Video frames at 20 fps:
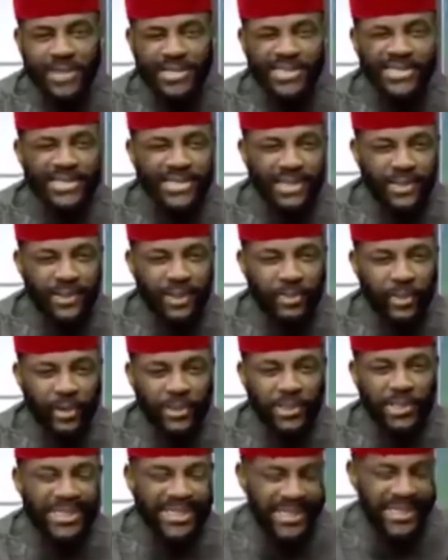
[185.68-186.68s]
And then, in what
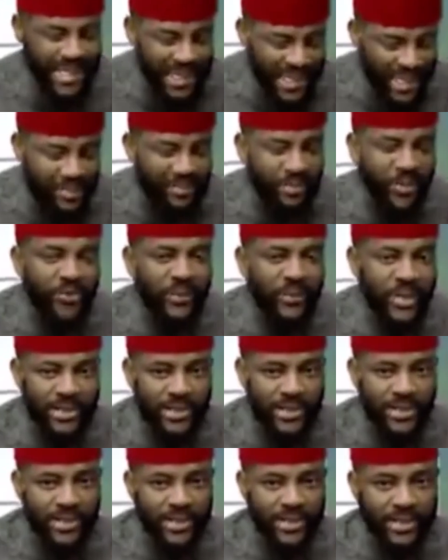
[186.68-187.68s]
is still the most
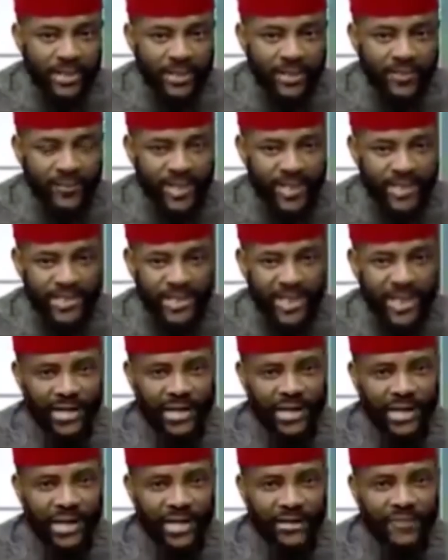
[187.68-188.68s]
chilling moment
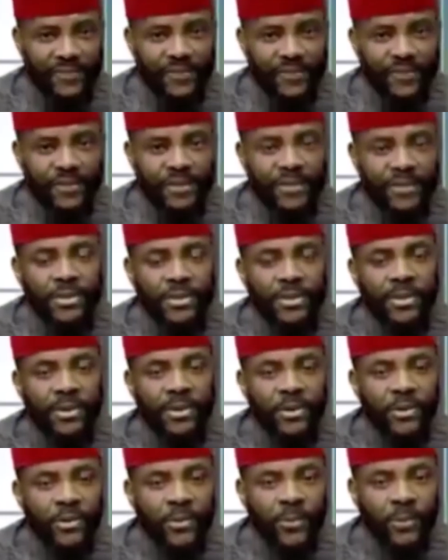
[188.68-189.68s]
of my entire
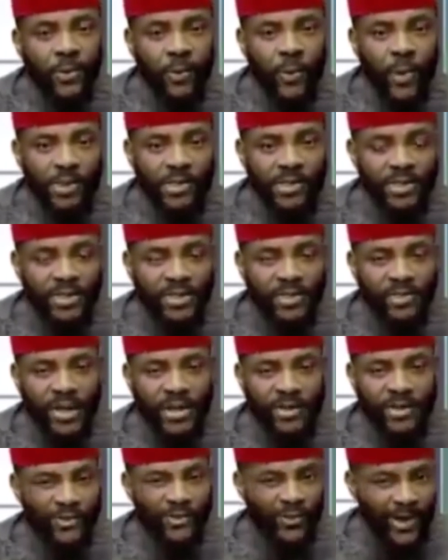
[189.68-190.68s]
life,
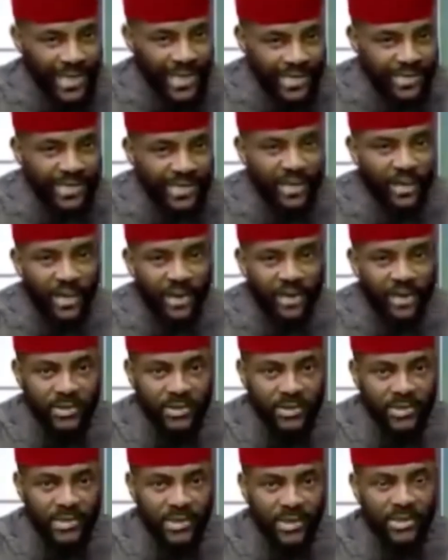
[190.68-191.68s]
we watched the men
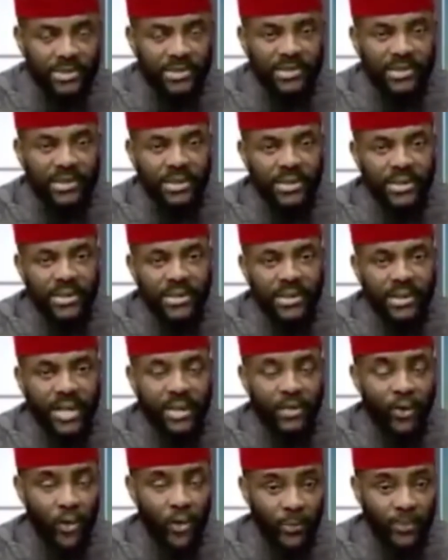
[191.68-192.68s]
raise their guns at
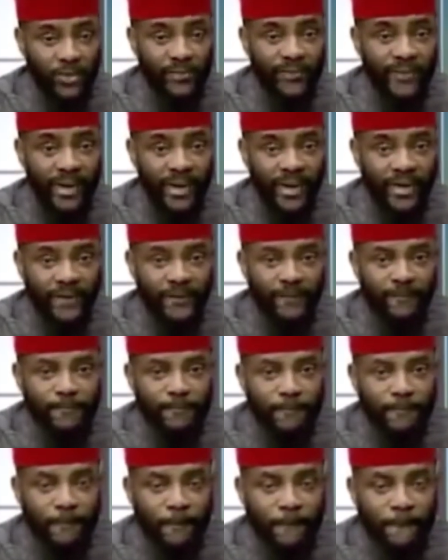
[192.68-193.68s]
us and
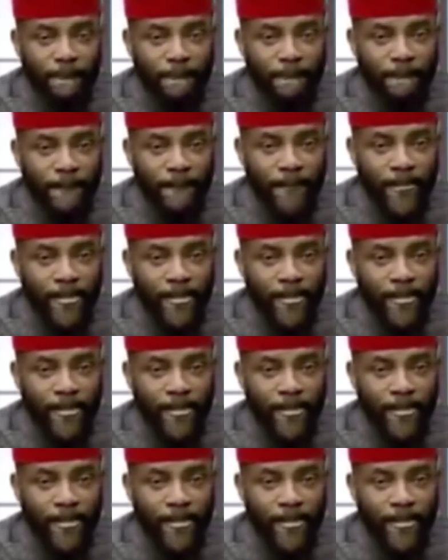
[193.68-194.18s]
open fire.